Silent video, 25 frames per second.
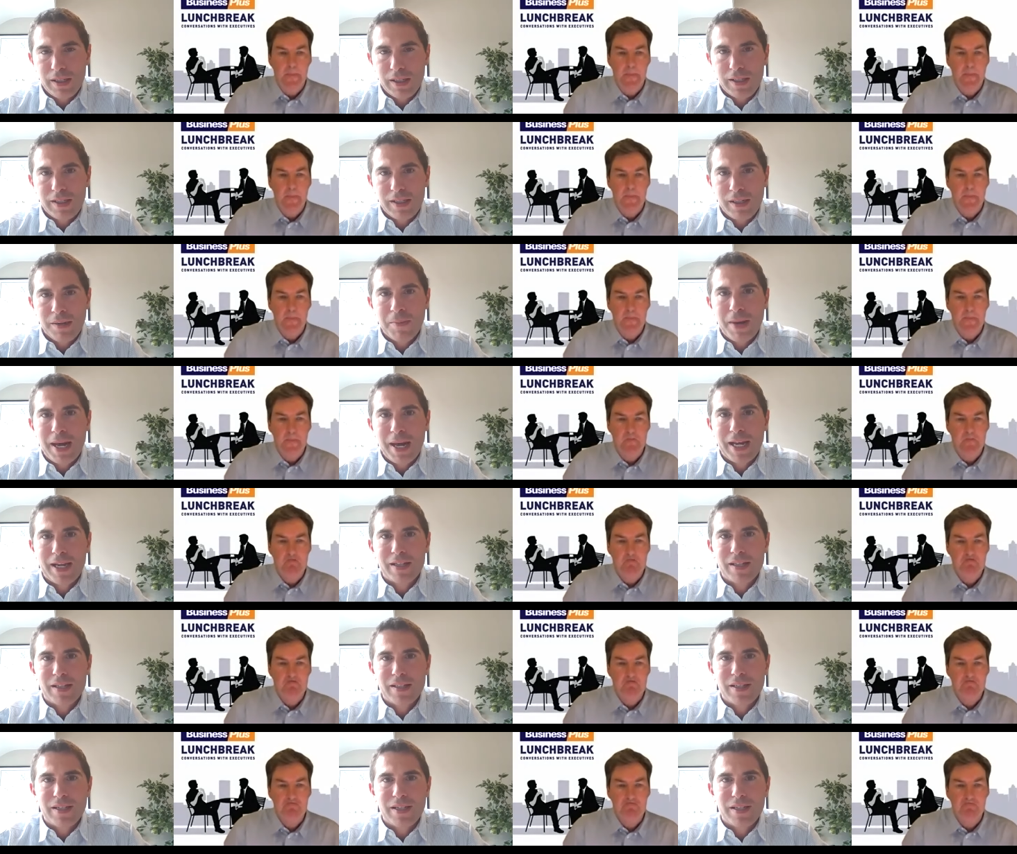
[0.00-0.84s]
Speaker 1: you make a
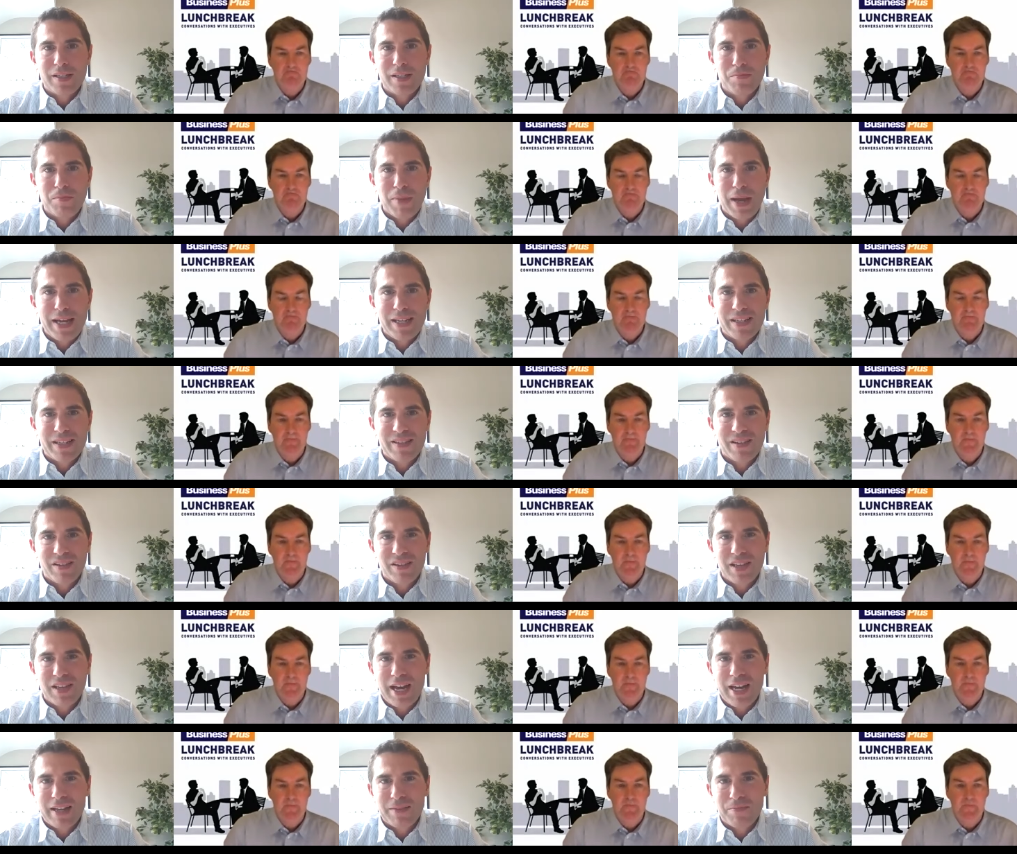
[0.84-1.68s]
decision based on
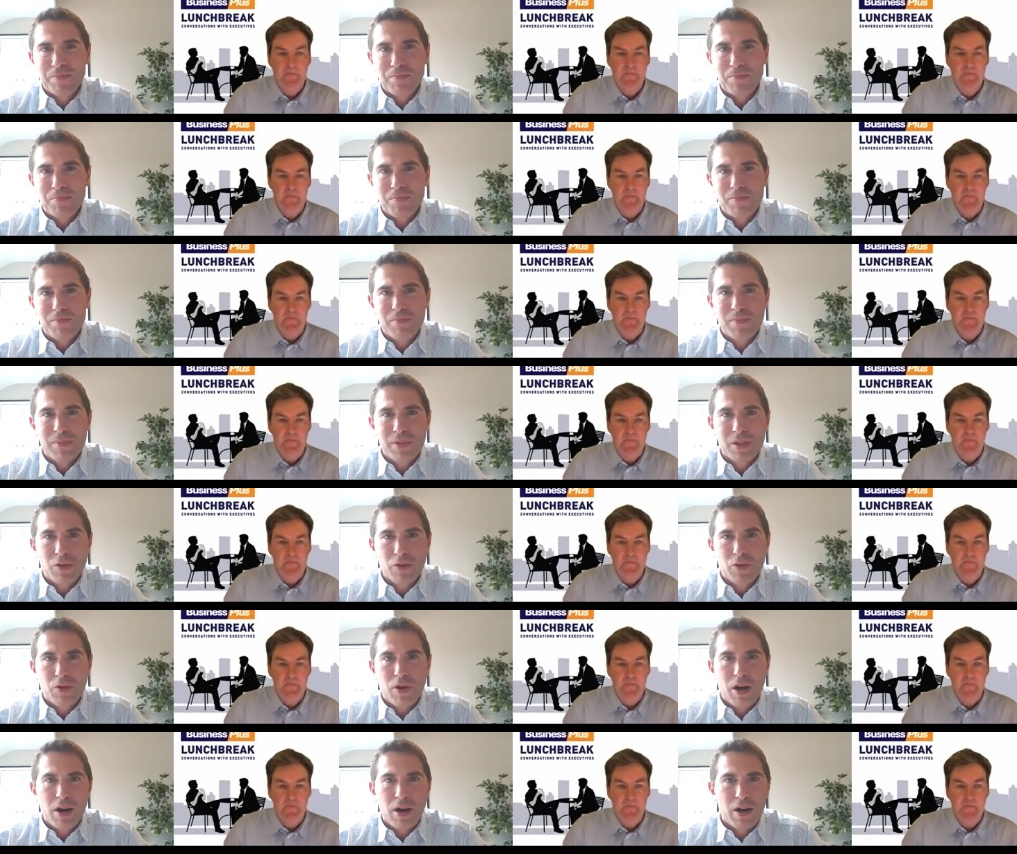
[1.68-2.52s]
that
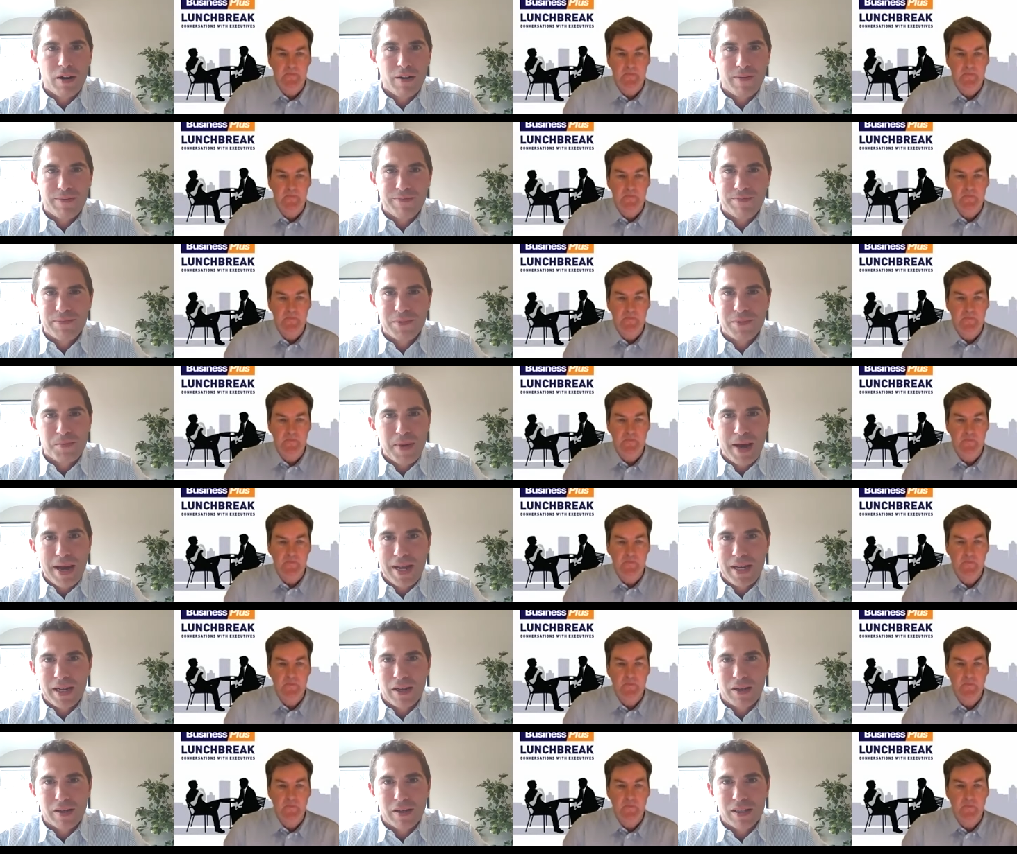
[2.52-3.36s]
there are
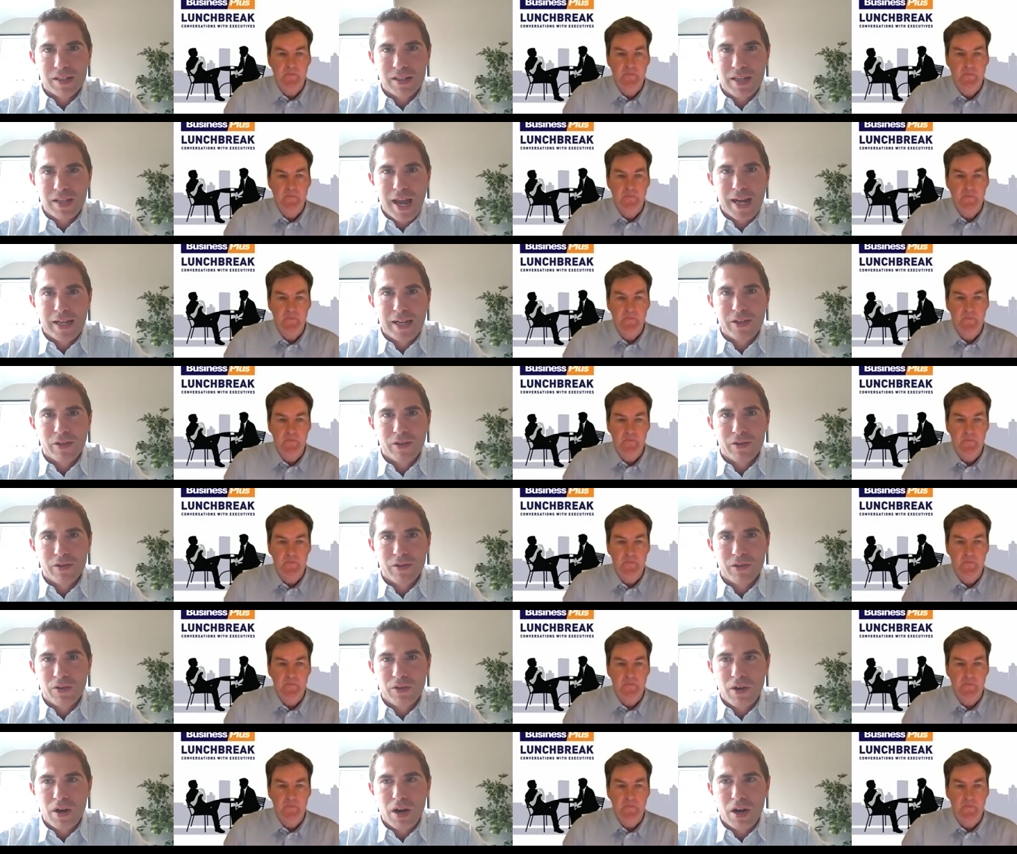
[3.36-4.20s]
depending on the sector
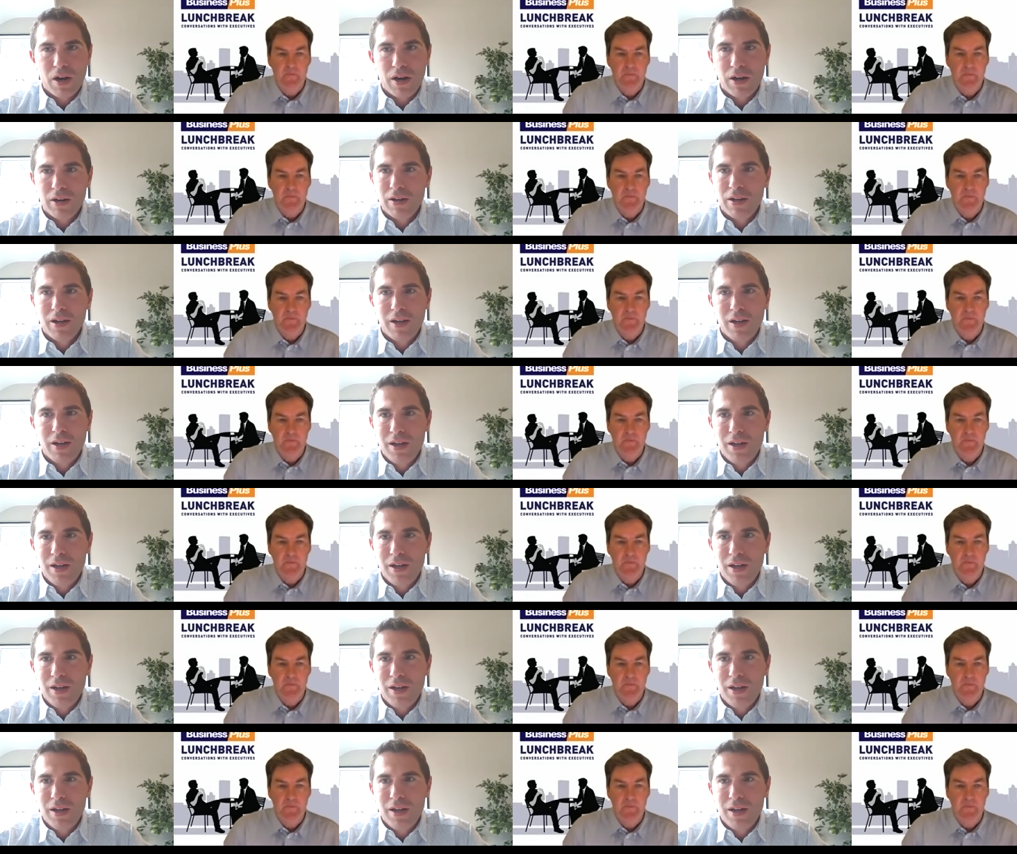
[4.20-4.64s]
there are